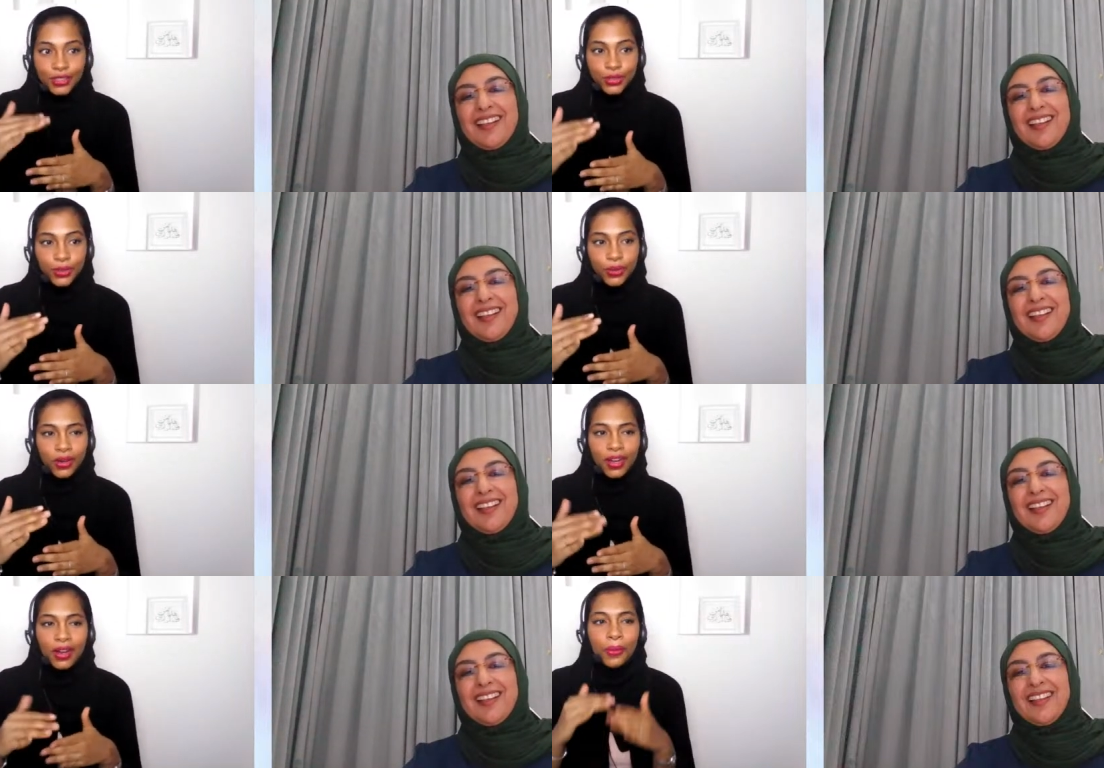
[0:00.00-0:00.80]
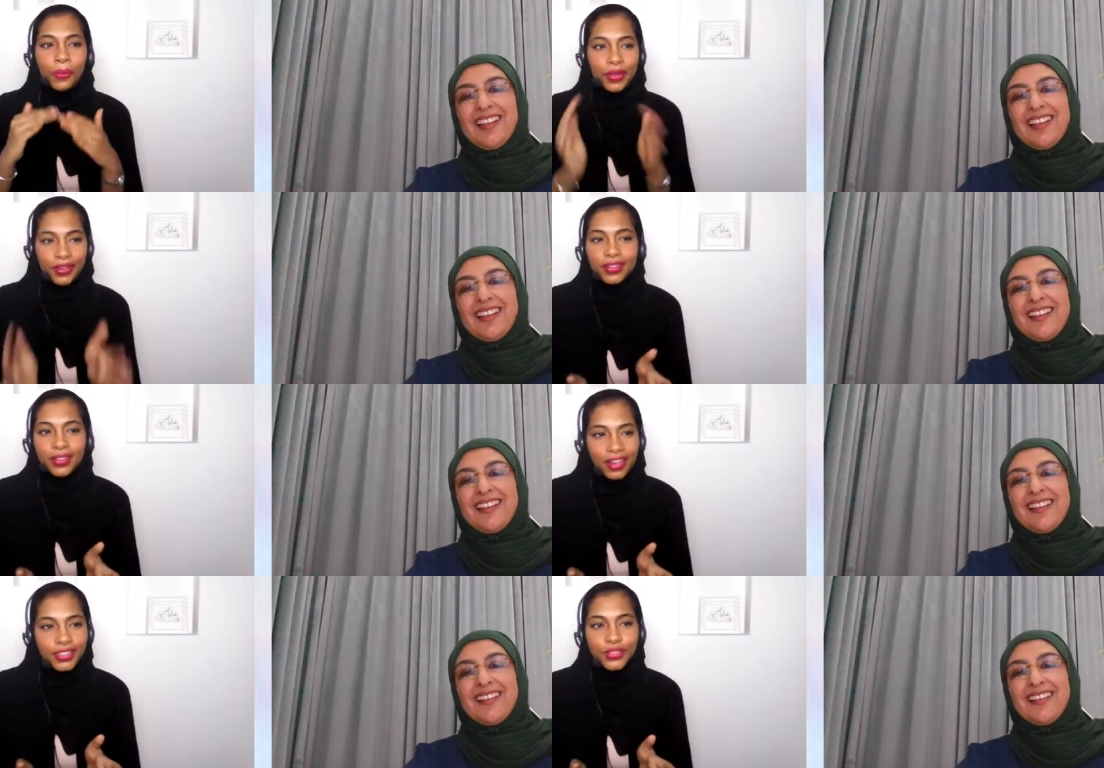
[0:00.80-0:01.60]
Speaker 1: So were there a
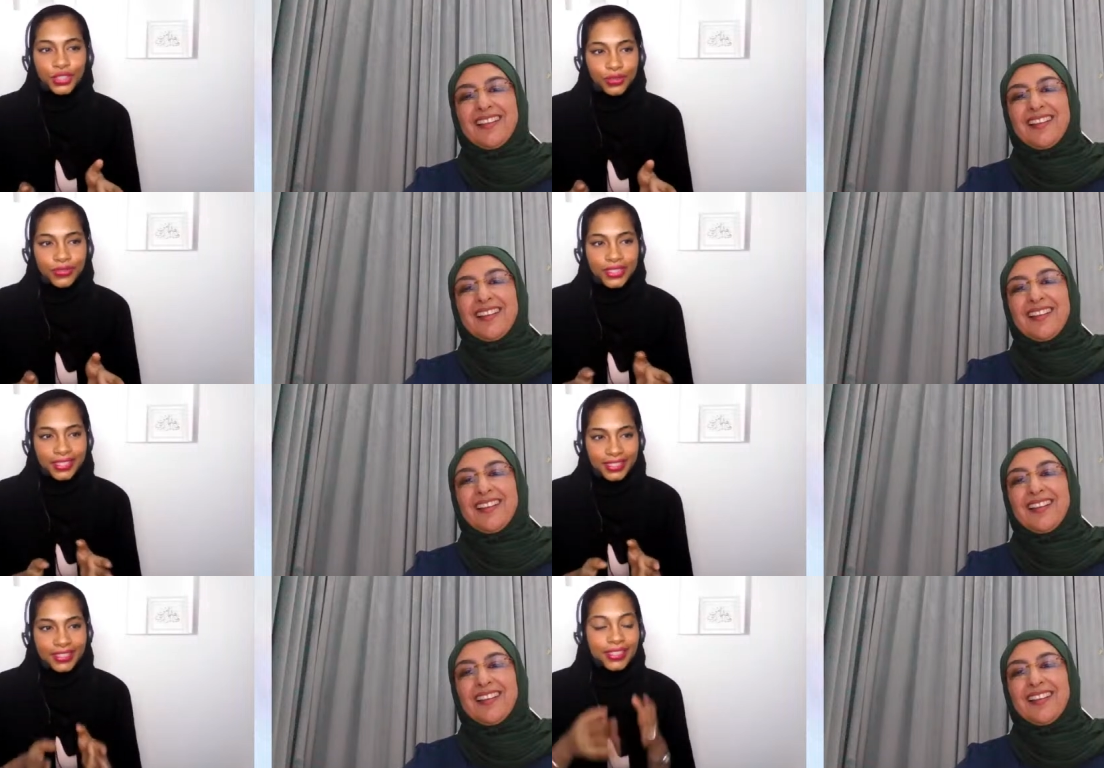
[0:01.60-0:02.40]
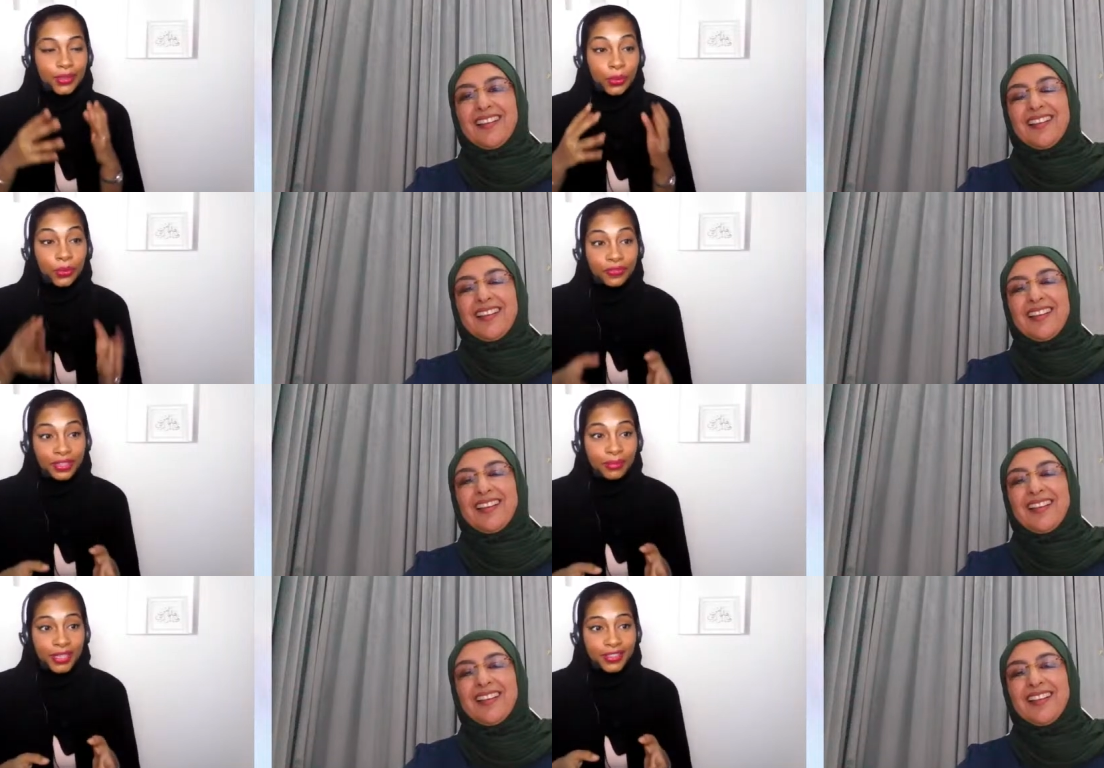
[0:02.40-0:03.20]
lot of geophysicists that were
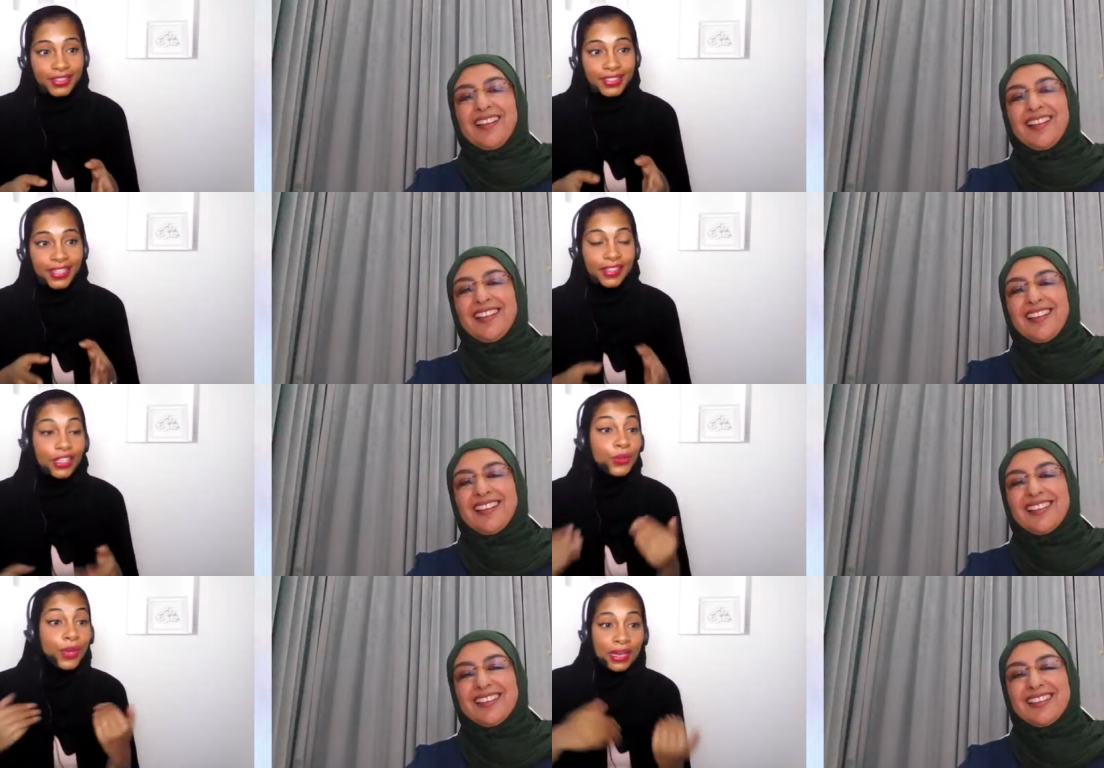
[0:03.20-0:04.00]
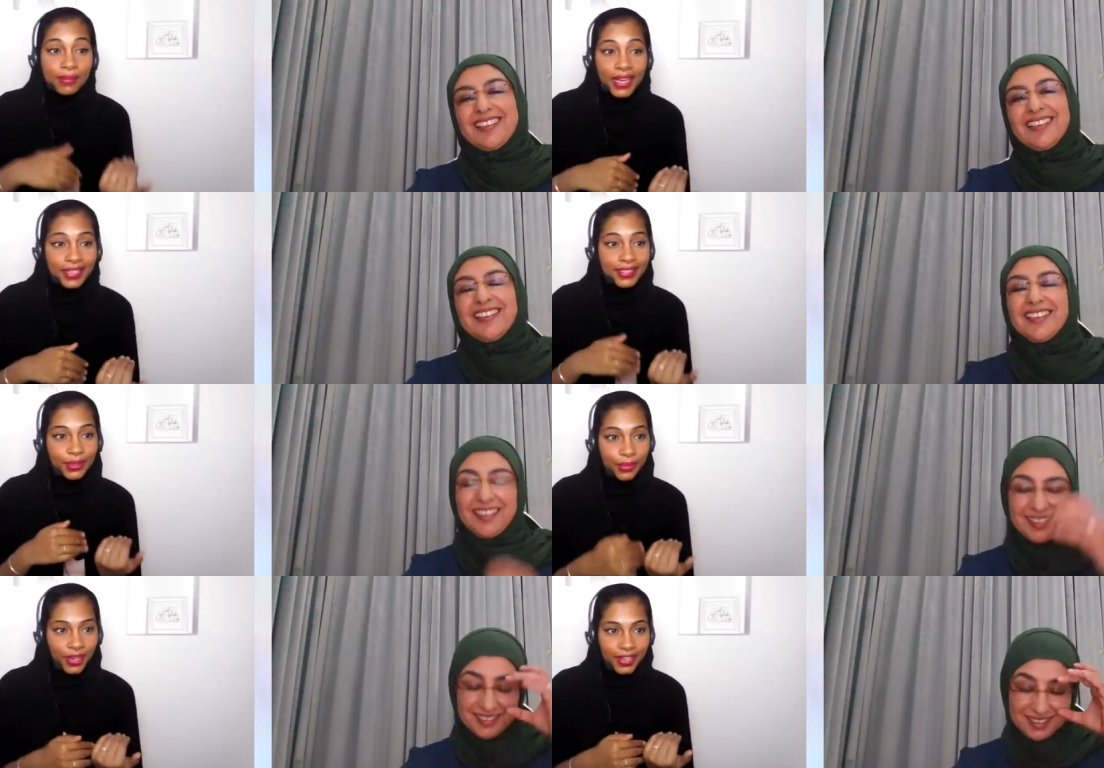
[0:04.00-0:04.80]
females, and then you came back
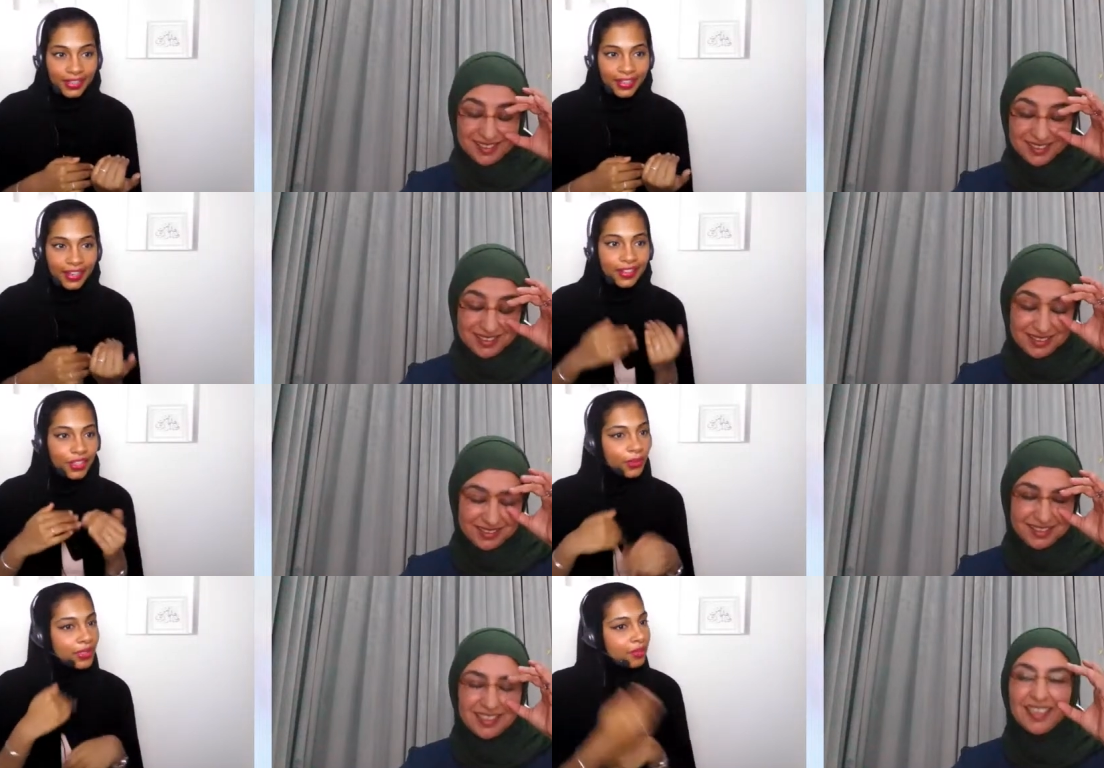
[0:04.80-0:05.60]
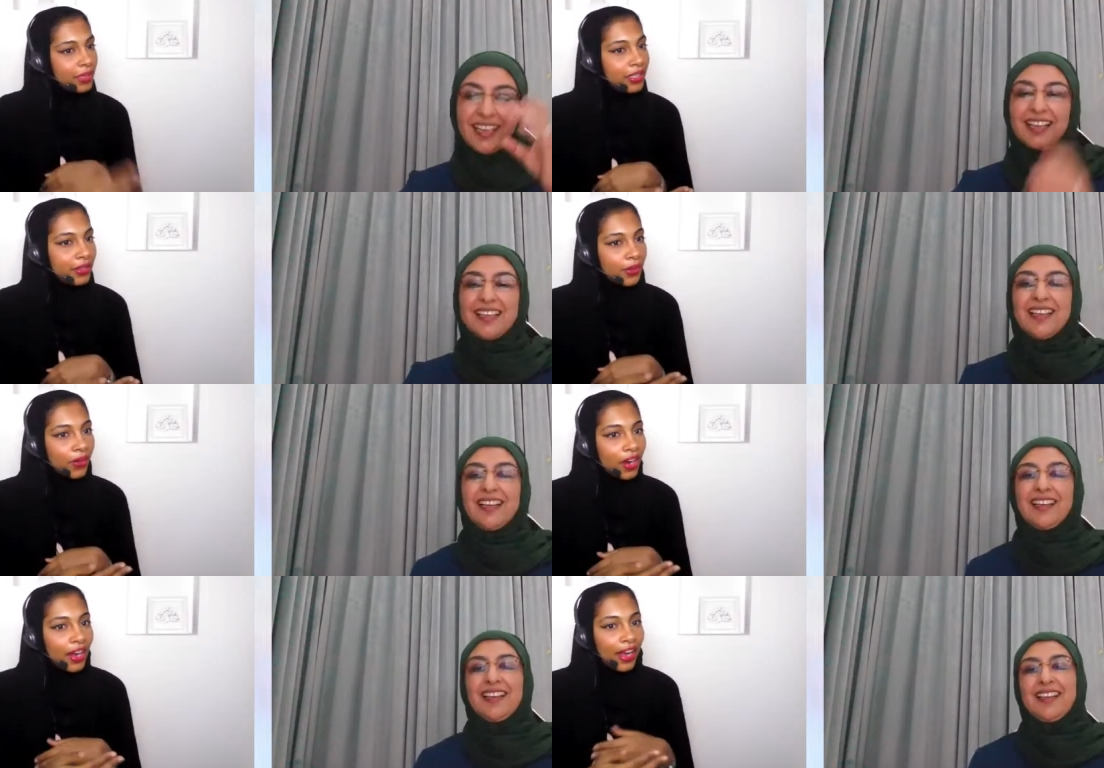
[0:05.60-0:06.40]
to Oman, and then you went to PDO,